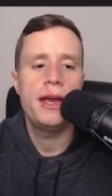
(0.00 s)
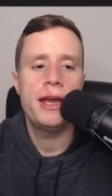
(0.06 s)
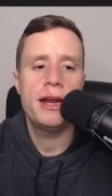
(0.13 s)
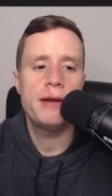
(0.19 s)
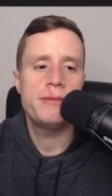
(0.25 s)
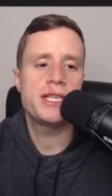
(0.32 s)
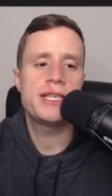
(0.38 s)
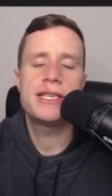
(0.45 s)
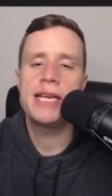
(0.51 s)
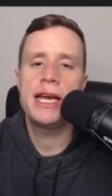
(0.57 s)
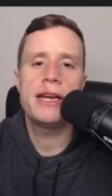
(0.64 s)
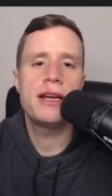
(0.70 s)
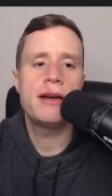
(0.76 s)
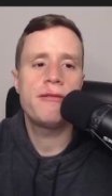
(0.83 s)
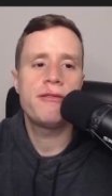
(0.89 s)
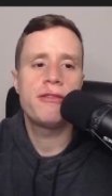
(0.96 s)
And I'm just
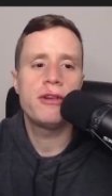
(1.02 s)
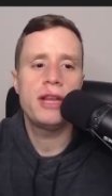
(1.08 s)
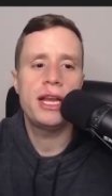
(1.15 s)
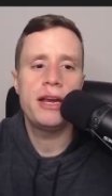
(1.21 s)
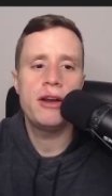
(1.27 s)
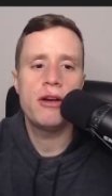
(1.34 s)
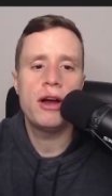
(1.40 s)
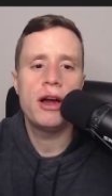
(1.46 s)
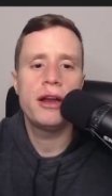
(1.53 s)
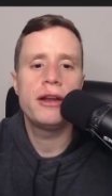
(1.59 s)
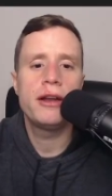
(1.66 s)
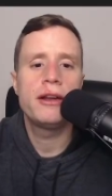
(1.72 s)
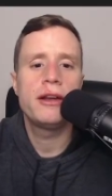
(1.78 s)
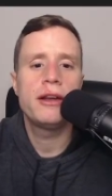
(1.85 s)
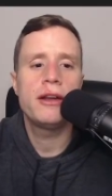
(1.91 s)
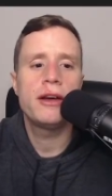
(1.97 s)
setting up for later on,
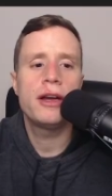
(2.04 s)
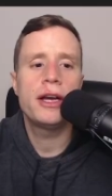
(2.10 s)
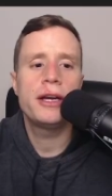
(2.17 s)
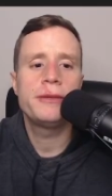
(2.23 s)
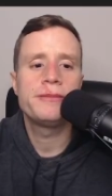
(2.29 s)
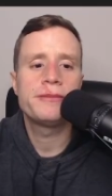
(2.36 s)
okay?